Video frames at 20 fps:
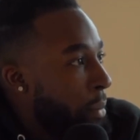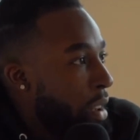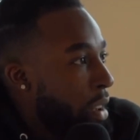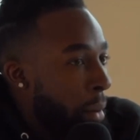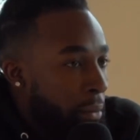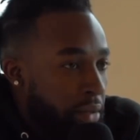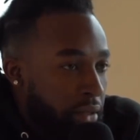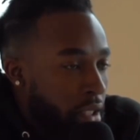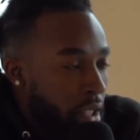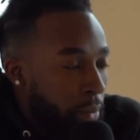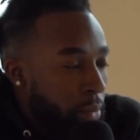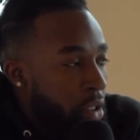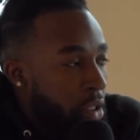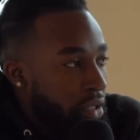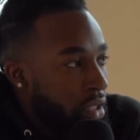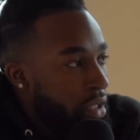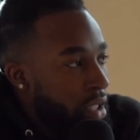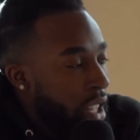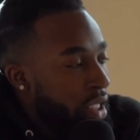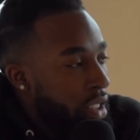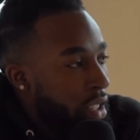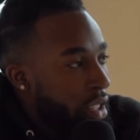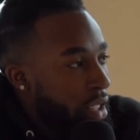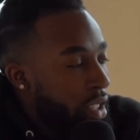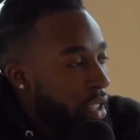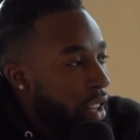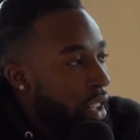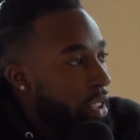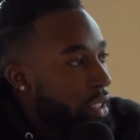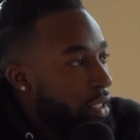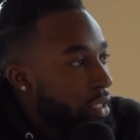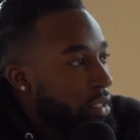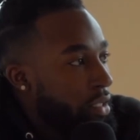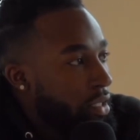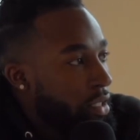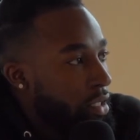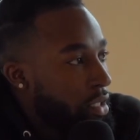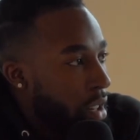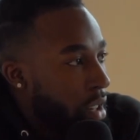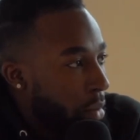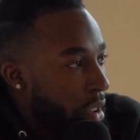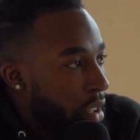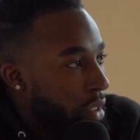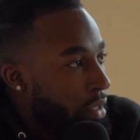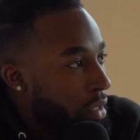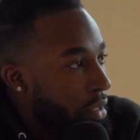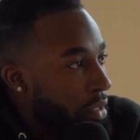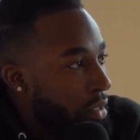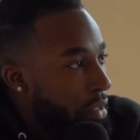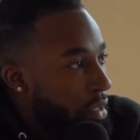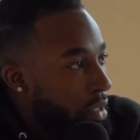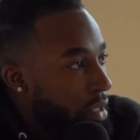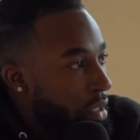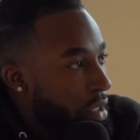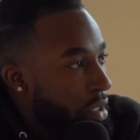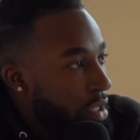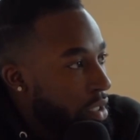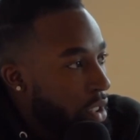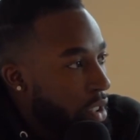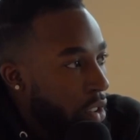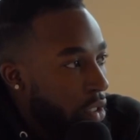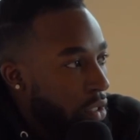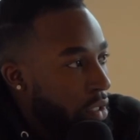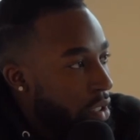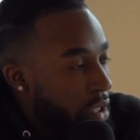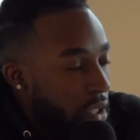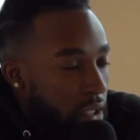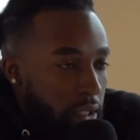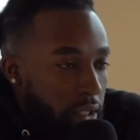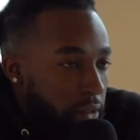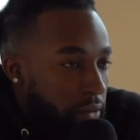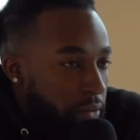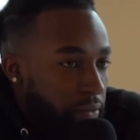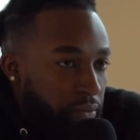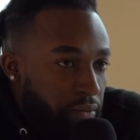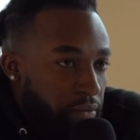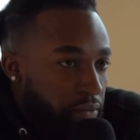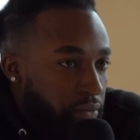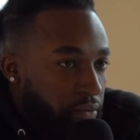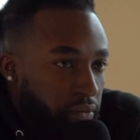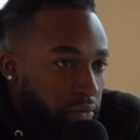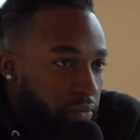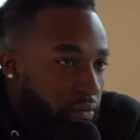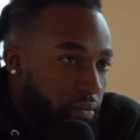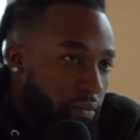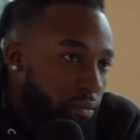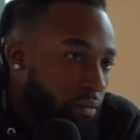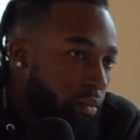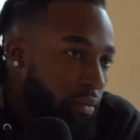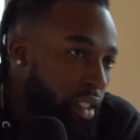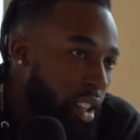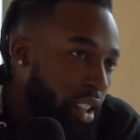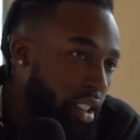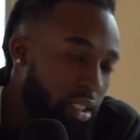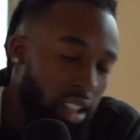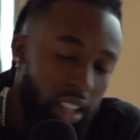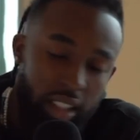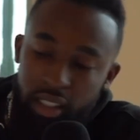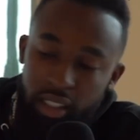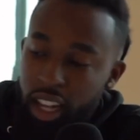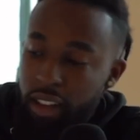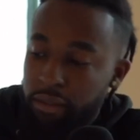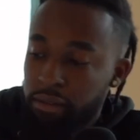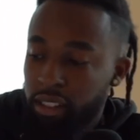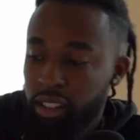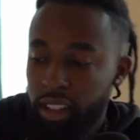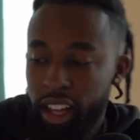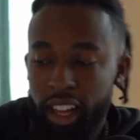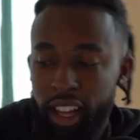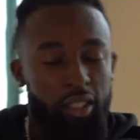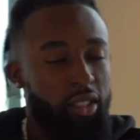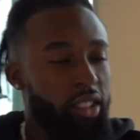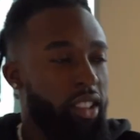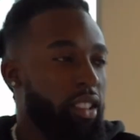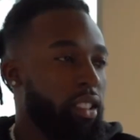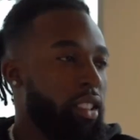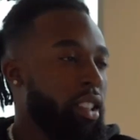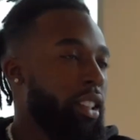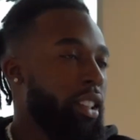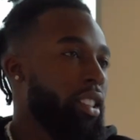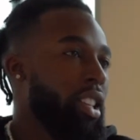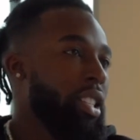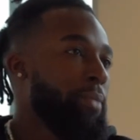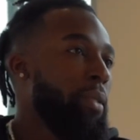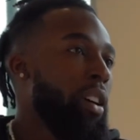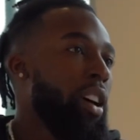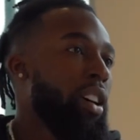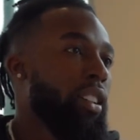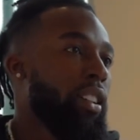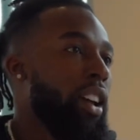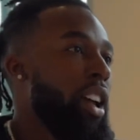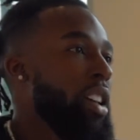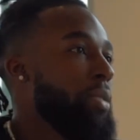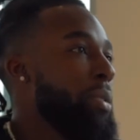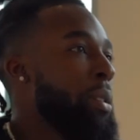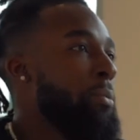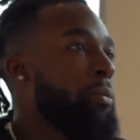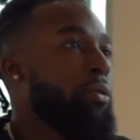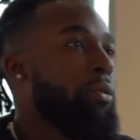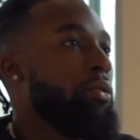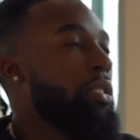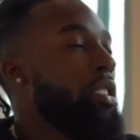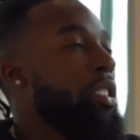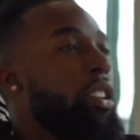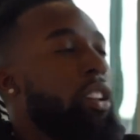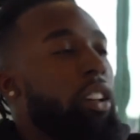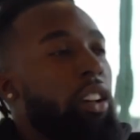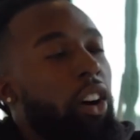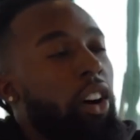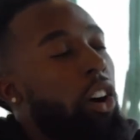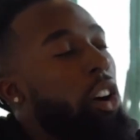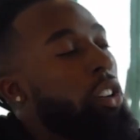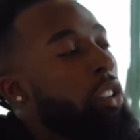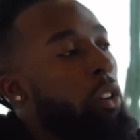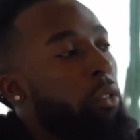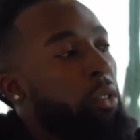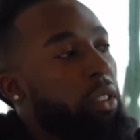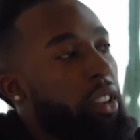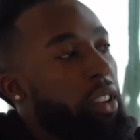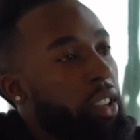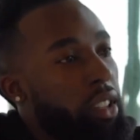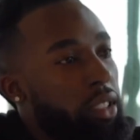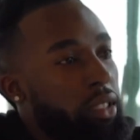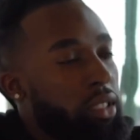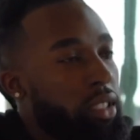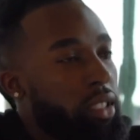I'm still a person at the end of the day. You know what I mean? So it definitely like these podcasts, people all over can